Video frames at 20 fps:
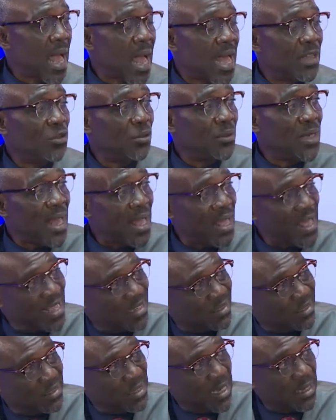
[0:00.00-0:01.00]
And to that
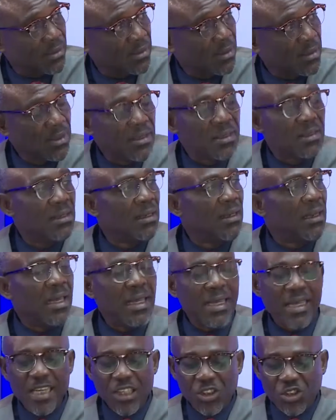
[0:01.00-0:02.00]
extent,
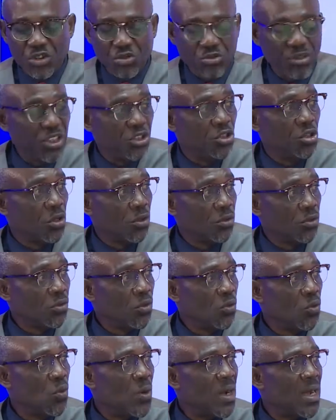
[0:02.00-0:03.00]
each region
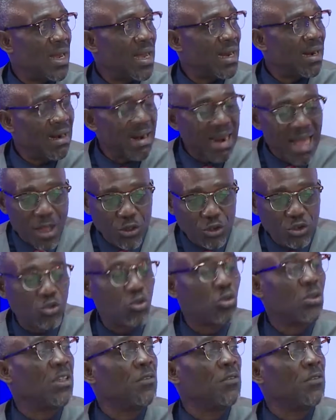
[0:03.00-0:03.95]
were allowed to